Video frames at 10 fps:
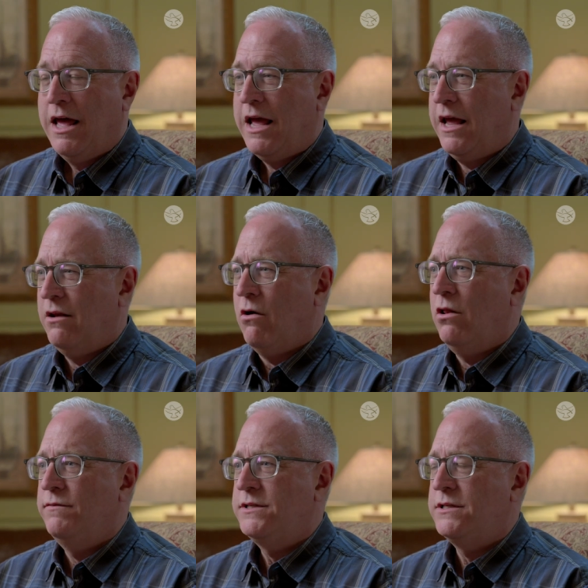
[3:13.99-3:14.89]
And
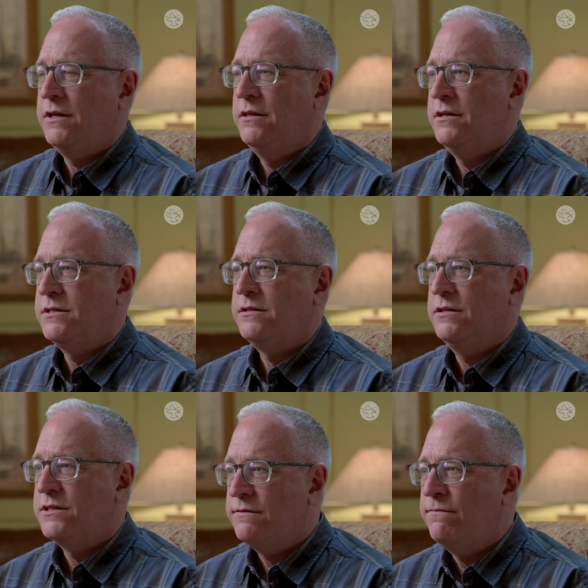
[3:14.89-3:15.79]
all of a sudden, this
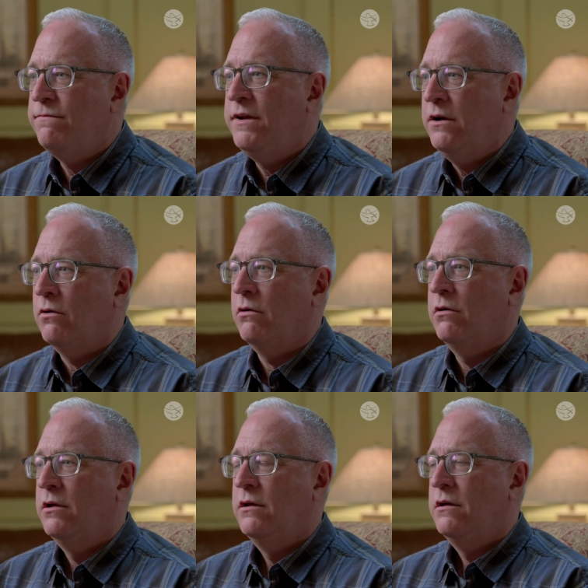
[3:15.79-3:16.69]
this fear
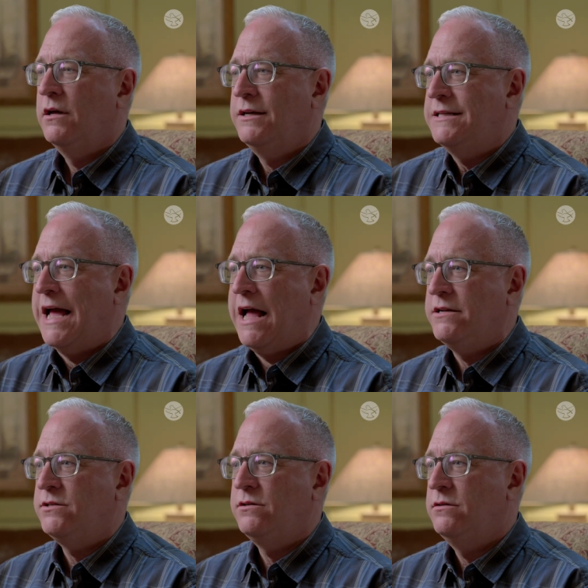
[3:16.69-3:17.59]

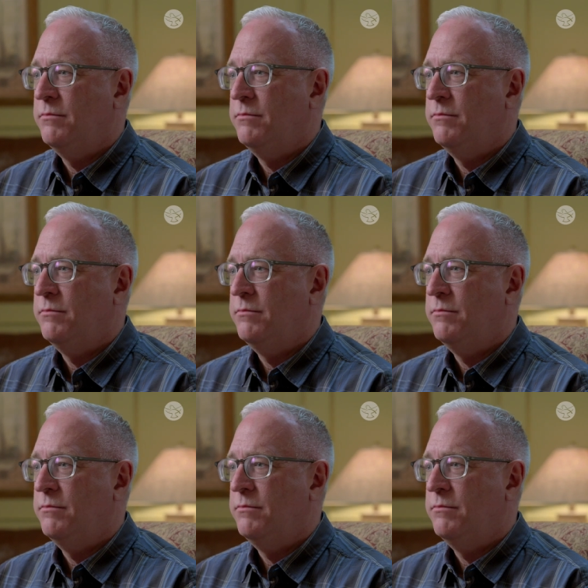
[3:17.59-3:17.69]
attached to